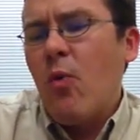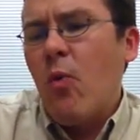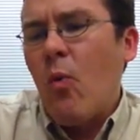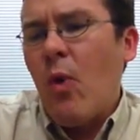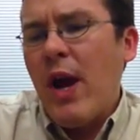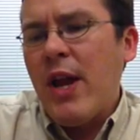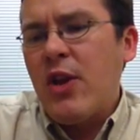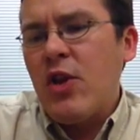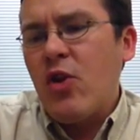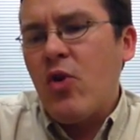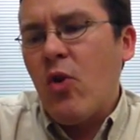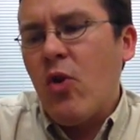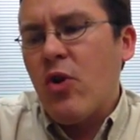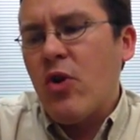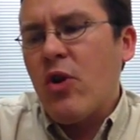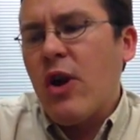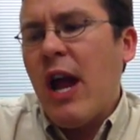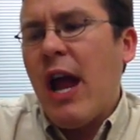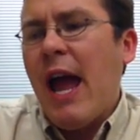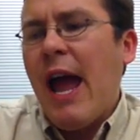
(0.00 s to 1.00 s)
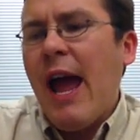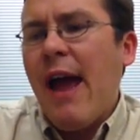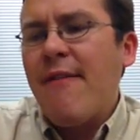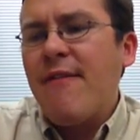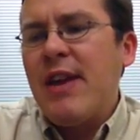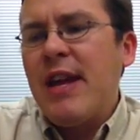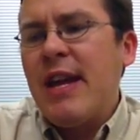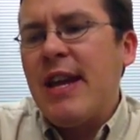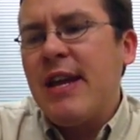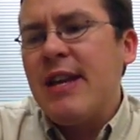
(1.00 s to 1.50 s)
when you're
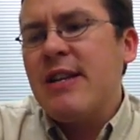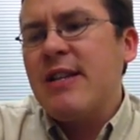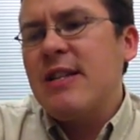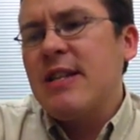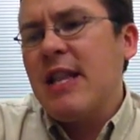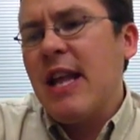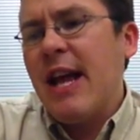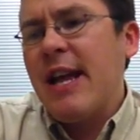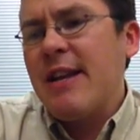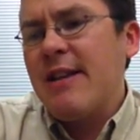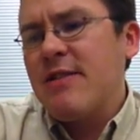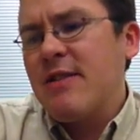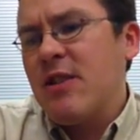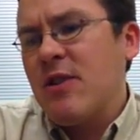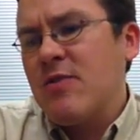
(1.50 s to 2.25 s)
having, like,